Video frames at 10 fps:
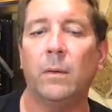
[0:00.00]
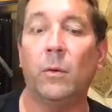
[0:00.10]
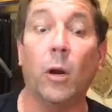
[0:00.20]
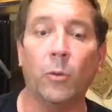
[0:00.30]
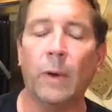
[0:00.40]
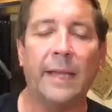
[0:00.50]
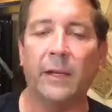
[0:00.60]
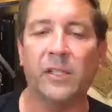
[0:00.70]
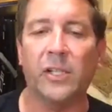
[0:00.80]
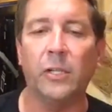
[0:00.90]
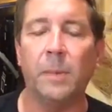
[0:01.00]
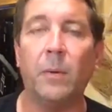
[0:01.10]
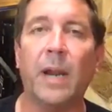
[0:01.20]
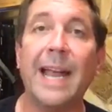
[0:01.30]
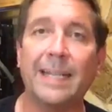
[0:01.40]
or rather, excuse me,
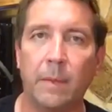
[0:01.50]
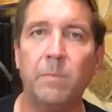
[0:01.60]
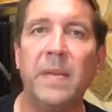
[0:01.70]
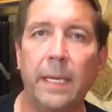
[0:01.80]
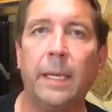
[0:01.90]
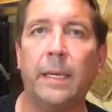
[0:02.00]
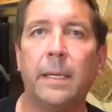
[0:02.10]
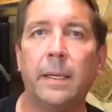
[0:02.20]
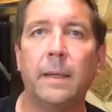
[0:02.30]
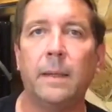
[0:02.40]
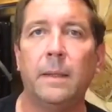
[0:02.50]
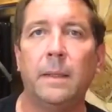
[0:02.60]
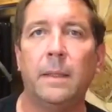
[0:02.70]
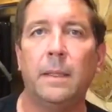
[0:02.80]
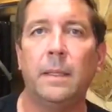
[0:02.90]
when I committed
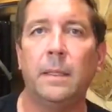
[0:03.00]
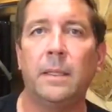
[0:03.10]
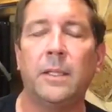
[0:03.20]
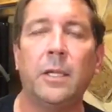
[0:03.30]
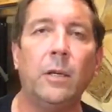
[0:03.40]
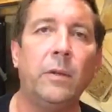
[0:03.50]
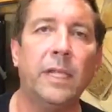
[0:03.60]
to